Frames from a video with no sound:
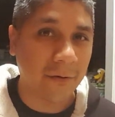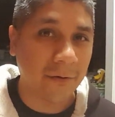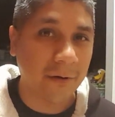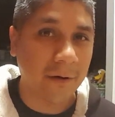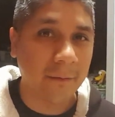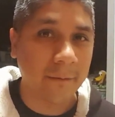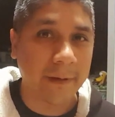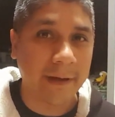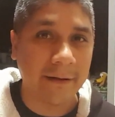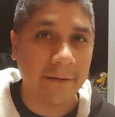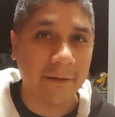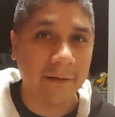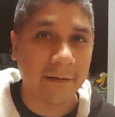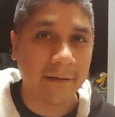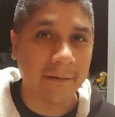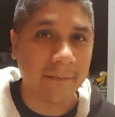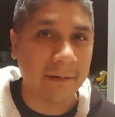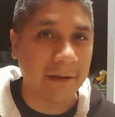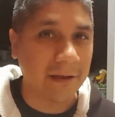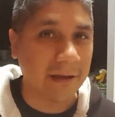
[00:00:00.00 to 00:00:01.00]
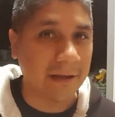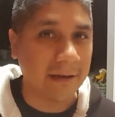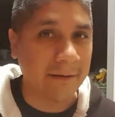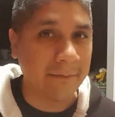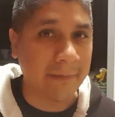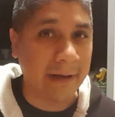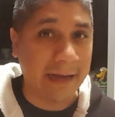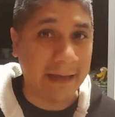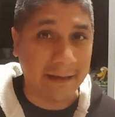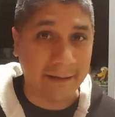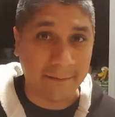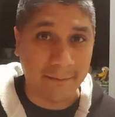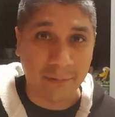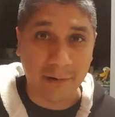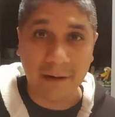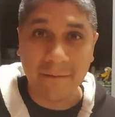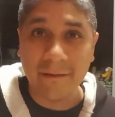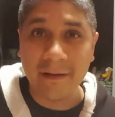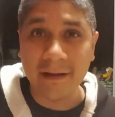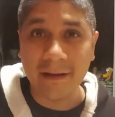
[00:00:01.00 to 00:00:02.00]
short-term rentals much in my
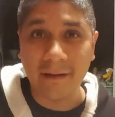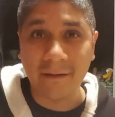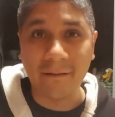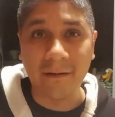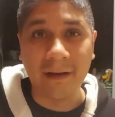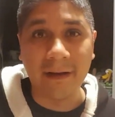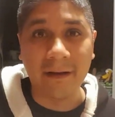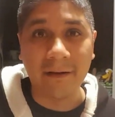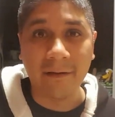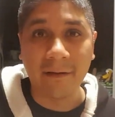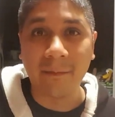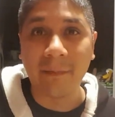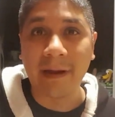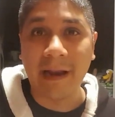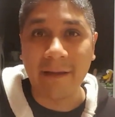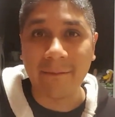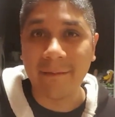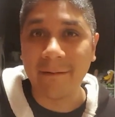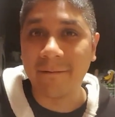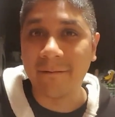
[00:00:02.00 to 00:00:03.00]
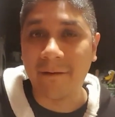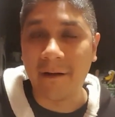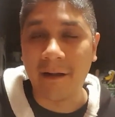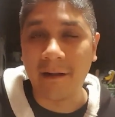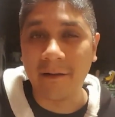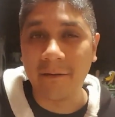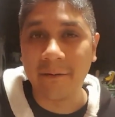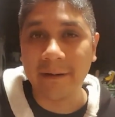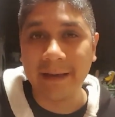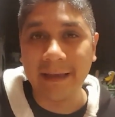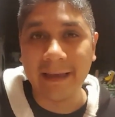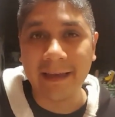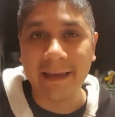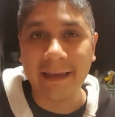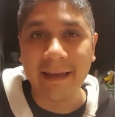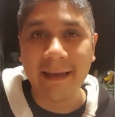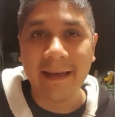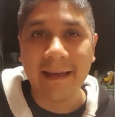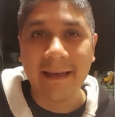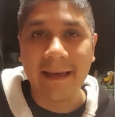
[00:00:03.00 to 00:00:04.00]
previous videos, but I've been following
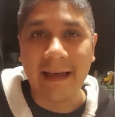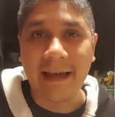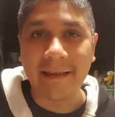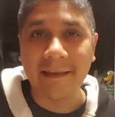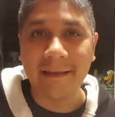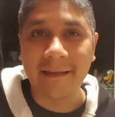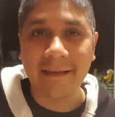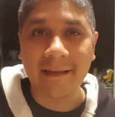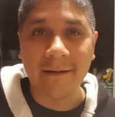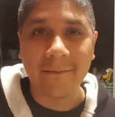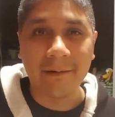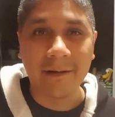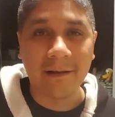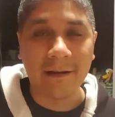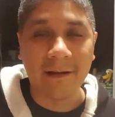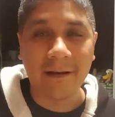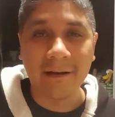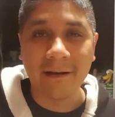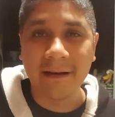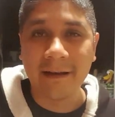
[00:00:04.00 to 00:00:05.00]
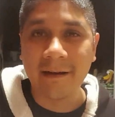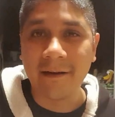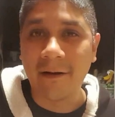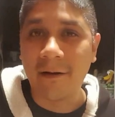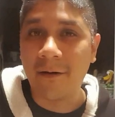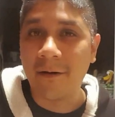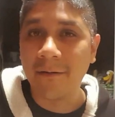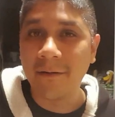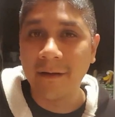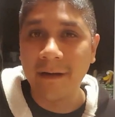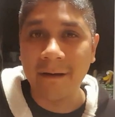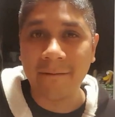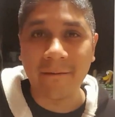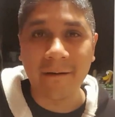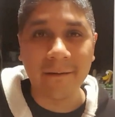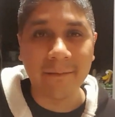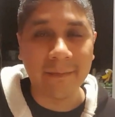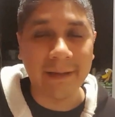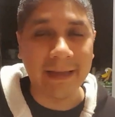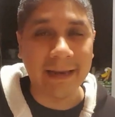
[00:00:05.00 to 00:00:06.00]
it as it's come along in all the
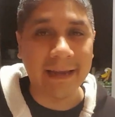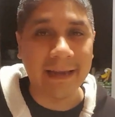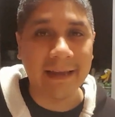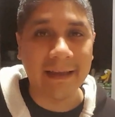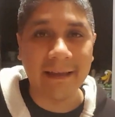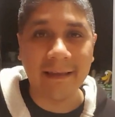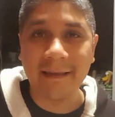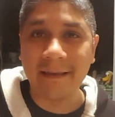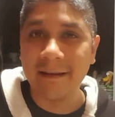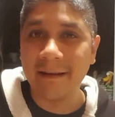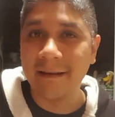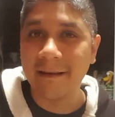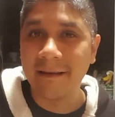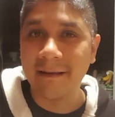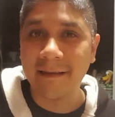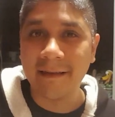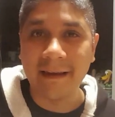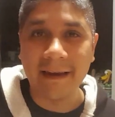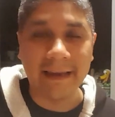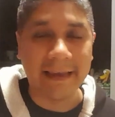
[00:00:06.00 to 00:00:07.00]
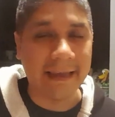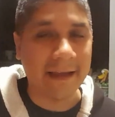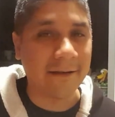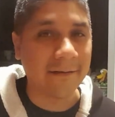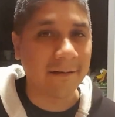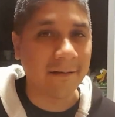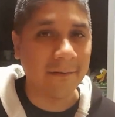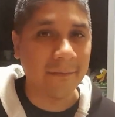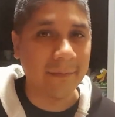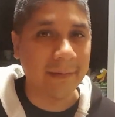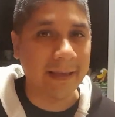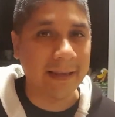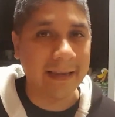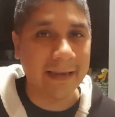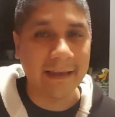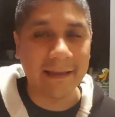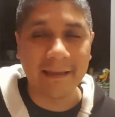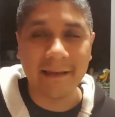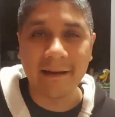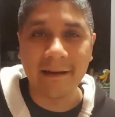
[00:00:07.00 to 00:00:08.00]
different meetings and city council
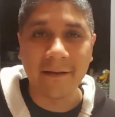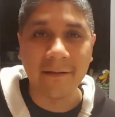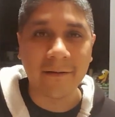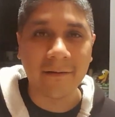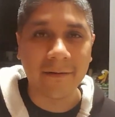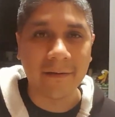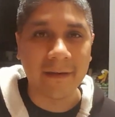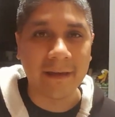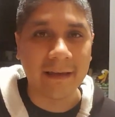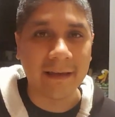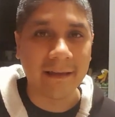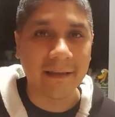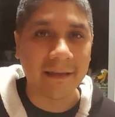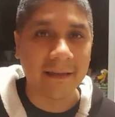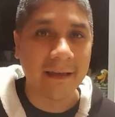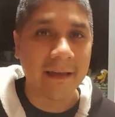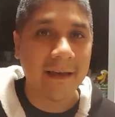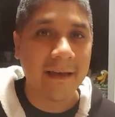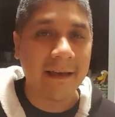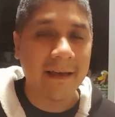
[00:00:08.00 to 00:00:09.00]
meetings and other things.